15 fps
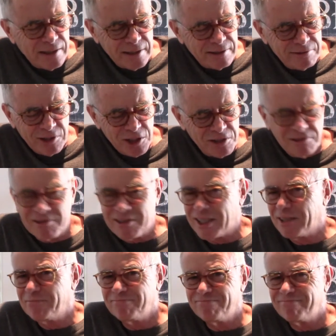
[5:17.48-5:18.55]
Just
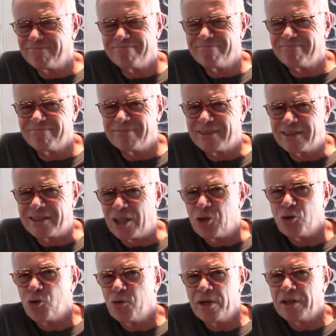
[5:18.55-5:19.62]

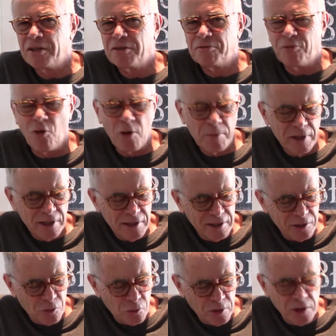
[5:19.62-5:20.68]
didn't do anything for me.
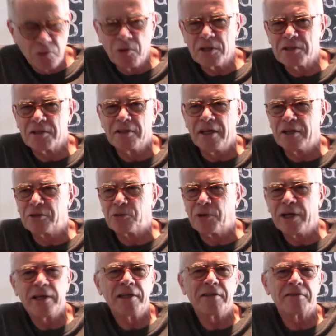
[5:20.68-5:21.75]
It really wasn't that
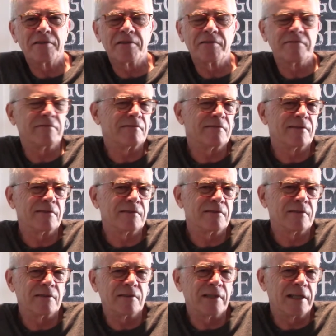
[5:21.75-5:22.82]
great, and
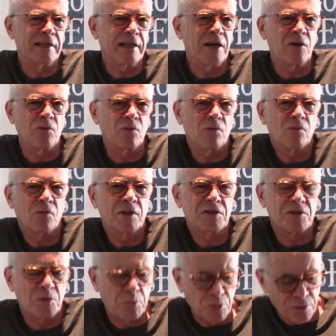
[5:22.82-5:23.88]
again,
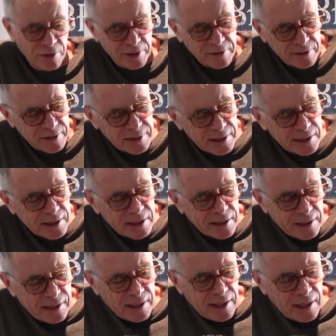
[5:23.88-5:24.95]
what's the point?
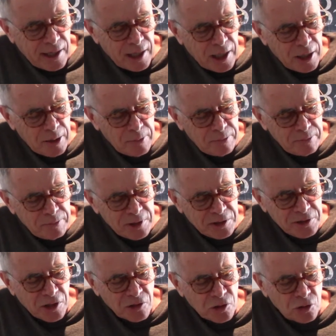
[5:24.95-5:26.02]
The
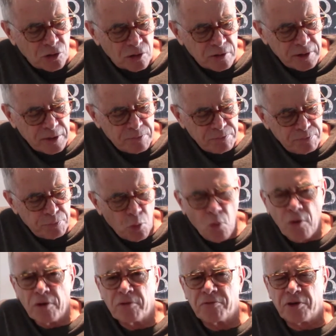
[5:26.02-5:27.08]
Dunkel, it
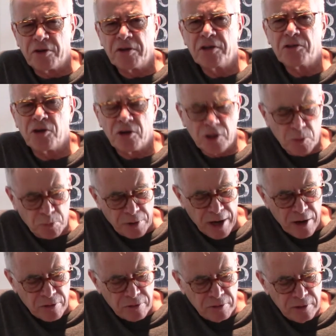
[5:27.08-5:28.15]
poured very dark
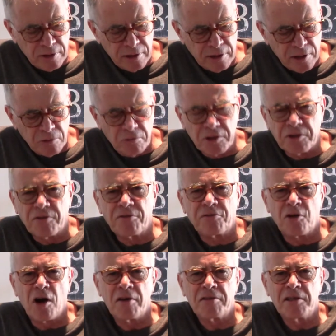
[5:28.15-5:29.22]
brown with a
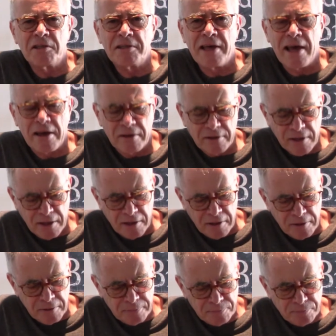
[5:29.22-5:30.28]
frothy tan head,